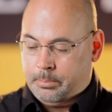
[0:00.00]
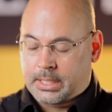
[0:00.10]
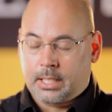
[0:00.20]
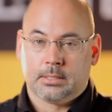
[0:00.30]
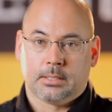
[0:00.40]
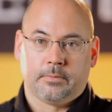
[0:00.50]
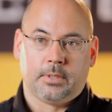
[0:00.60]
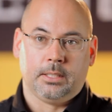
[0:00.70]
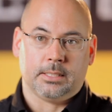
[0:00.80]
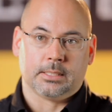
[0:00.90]
Because of
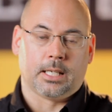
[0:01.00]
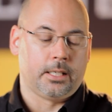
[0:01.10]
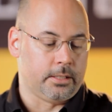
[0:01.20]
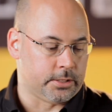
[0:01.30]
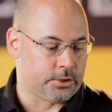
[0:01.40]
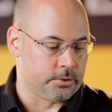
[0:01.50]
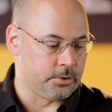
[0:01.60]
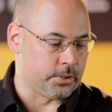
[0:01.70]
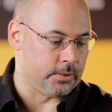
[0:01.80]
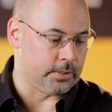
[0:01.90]
the design of the
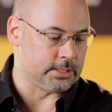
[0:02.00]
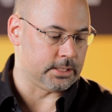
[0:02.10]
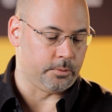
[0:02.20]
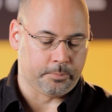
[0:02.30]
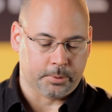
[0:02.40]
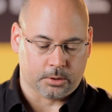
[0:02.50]
extrusion, you can see we've